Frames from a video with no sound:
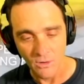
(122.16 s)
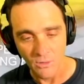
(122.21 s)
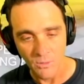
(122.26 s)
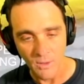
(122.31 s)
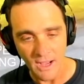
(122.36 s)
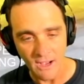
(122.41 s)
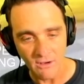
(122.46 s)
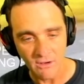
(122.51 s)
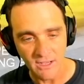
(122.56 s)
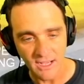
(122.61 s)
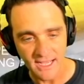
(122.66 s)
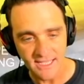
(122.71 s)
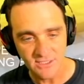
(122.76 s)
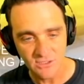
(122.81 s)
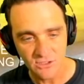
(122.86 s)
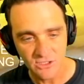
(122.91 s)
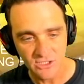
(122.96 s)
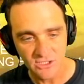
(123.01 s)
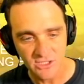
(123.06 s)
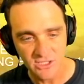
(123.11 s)
wow, guys,
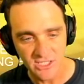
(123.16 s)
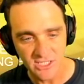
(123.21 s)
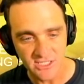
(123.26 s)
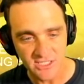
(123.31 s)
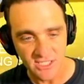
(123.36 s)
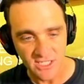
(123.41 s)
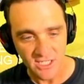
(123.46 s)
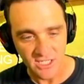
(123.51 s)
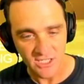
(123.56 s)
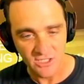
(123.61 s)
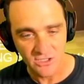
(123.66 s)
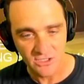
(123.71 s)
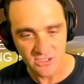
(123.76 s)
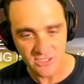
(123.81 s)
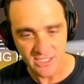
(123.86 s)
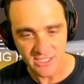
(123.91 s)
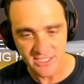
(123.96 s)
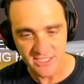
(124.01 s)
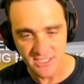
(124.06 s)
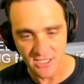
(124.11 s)
look at this. It looks
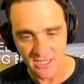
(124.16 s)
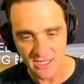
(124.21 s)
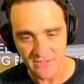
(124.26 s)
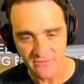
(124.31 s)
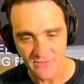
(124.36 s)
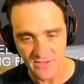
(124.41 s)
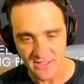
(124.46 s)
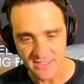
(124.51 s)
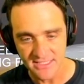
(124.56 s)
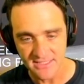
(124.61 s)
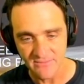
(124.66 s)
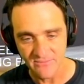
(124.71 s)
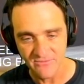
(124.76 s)
like Sonic found some